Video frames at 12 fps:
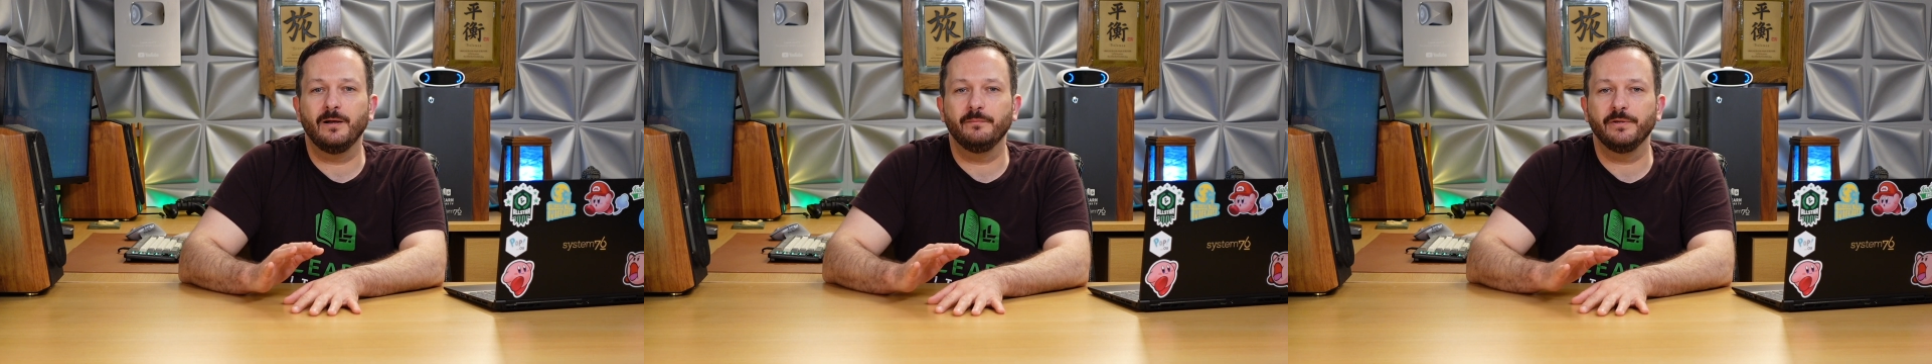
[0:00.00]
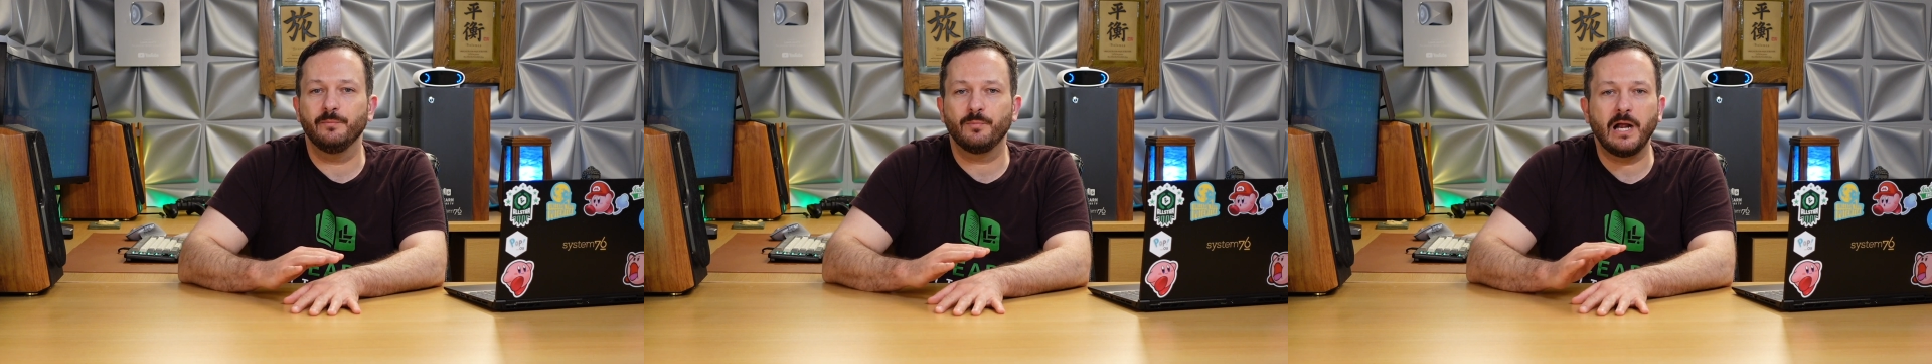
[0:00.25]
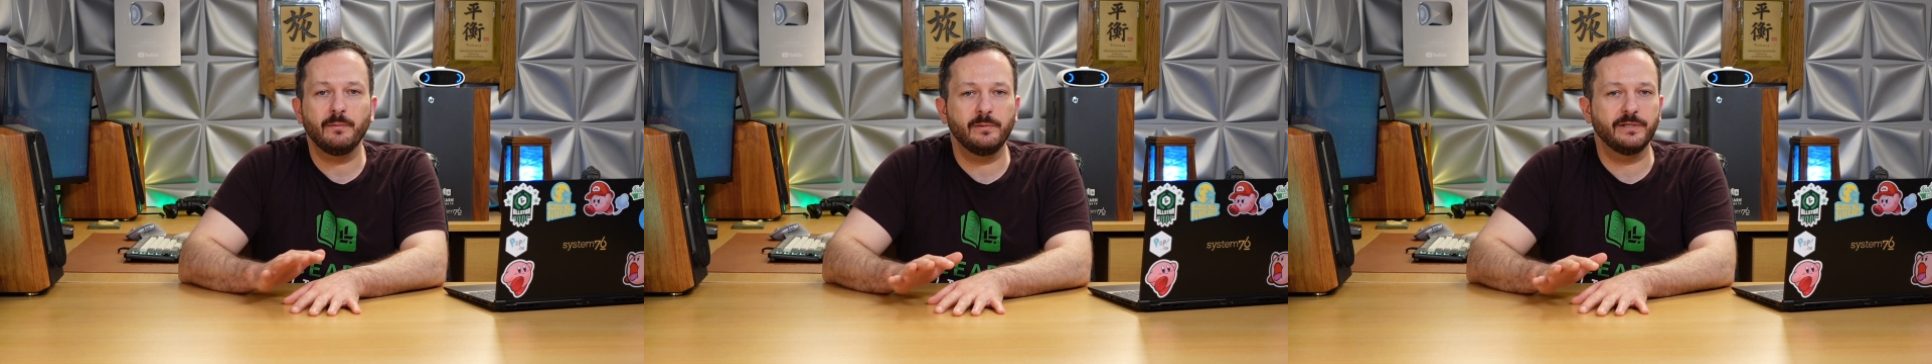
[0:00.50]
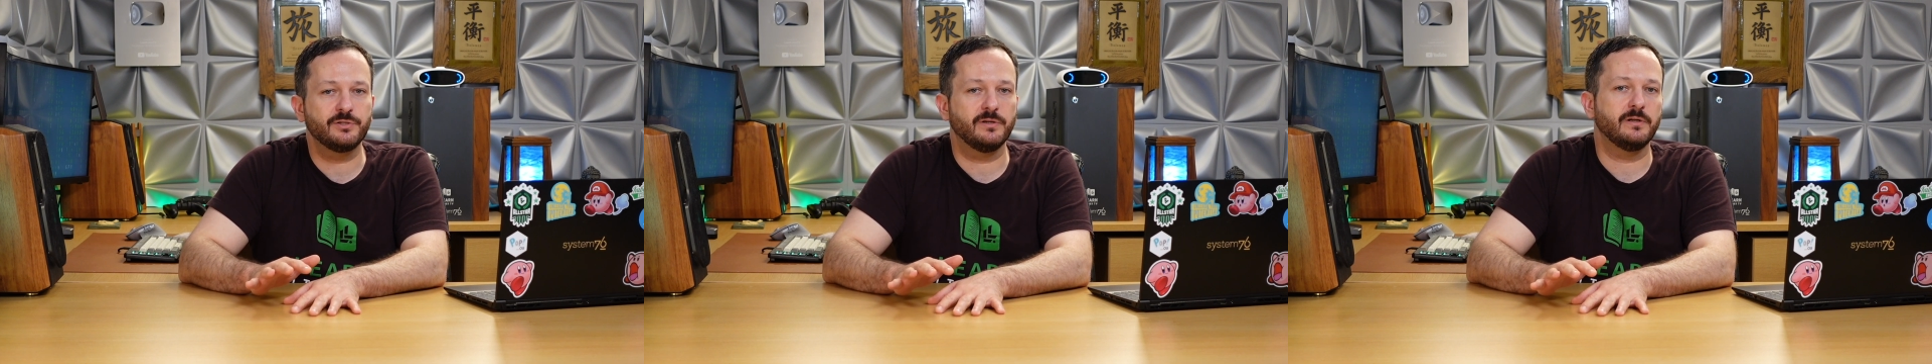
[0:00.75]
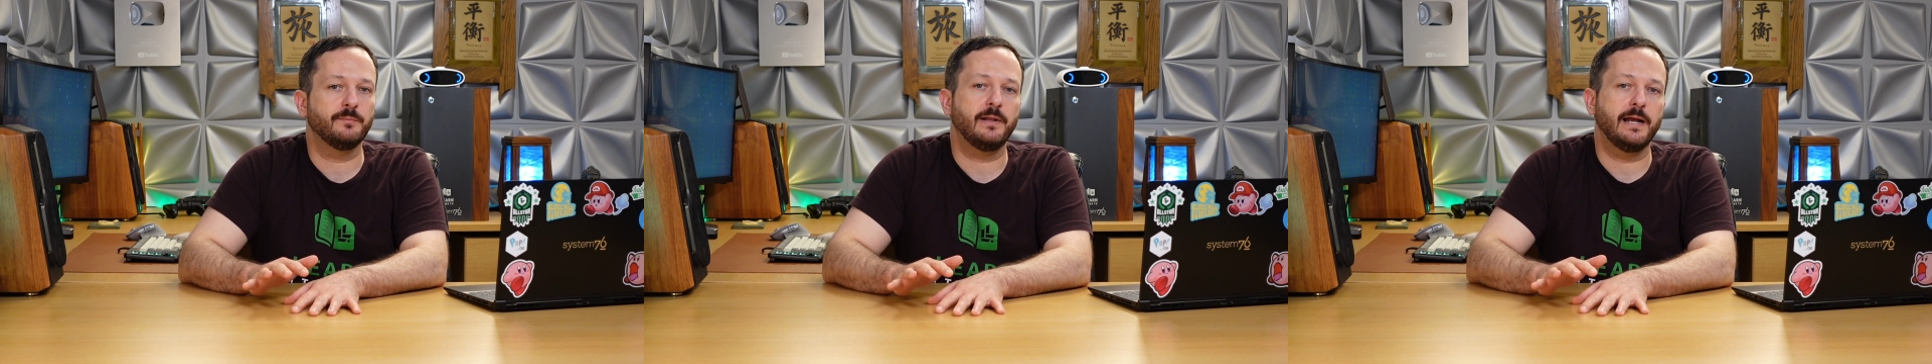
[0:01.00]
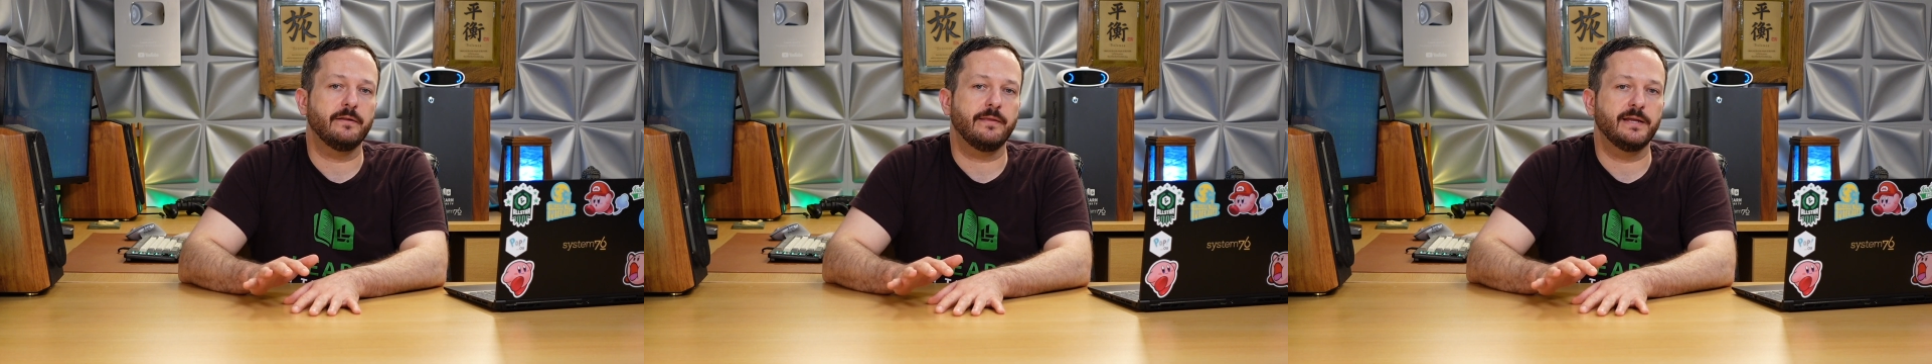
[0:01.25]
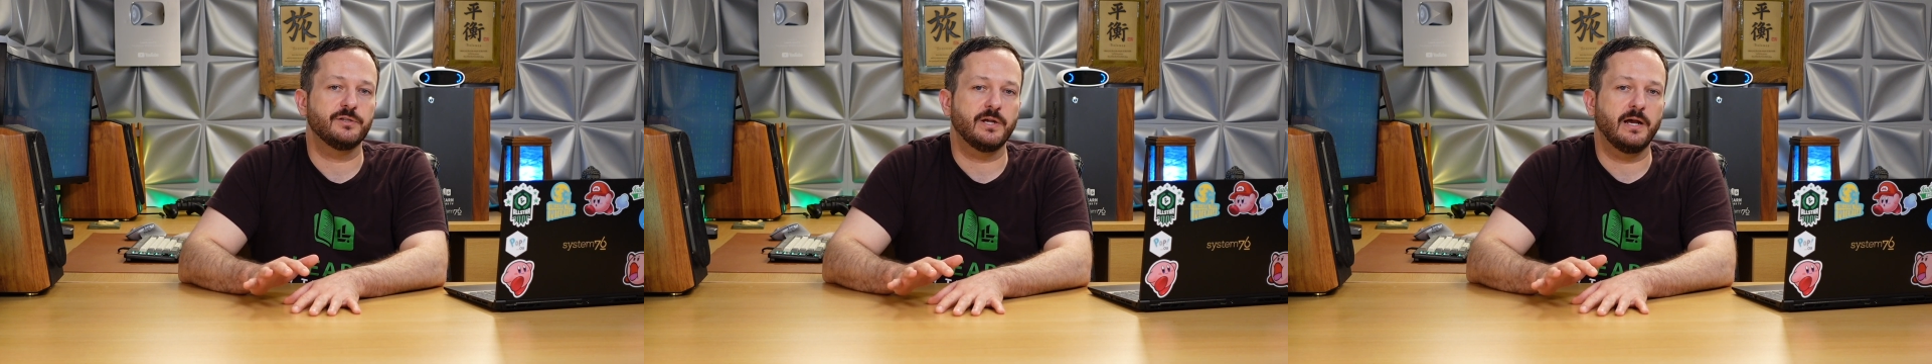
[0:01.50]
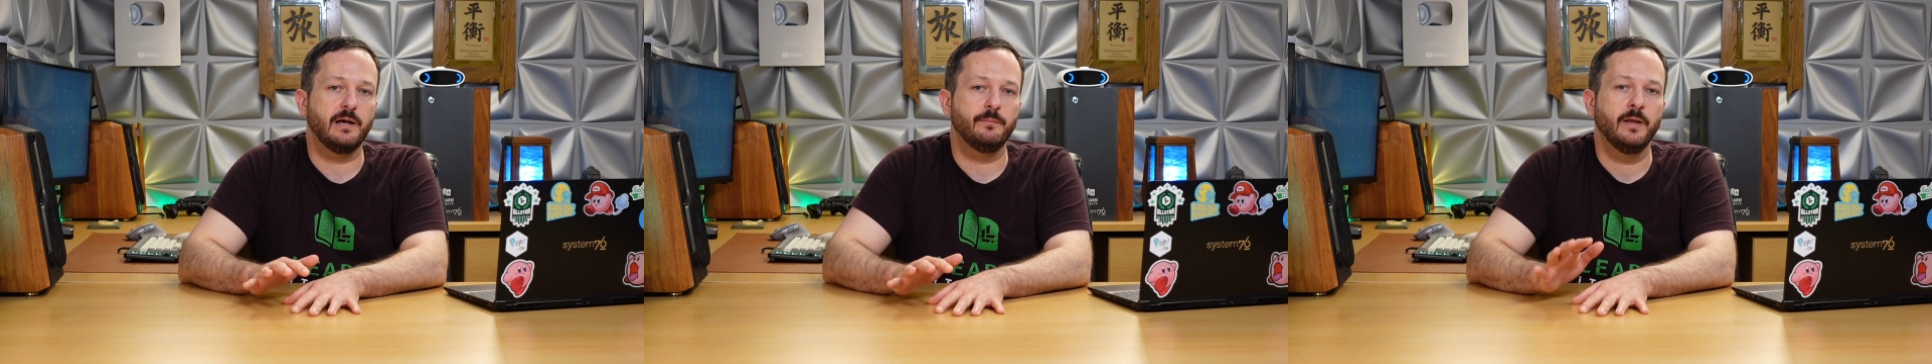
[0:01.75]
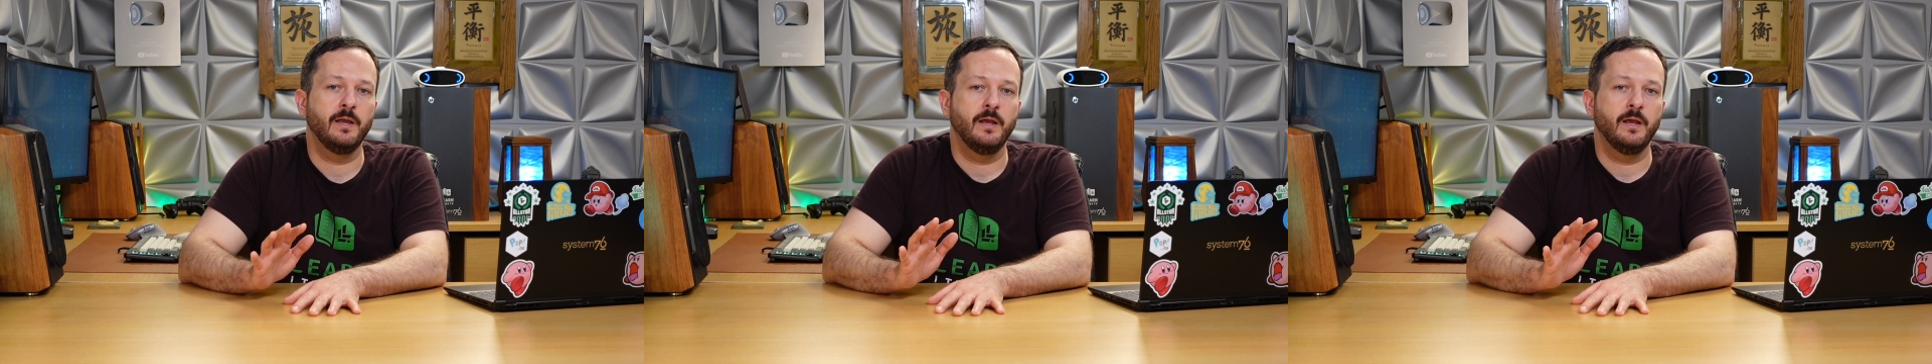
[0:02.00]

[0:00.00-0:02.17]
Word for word: You probably shouldn't apply to that job.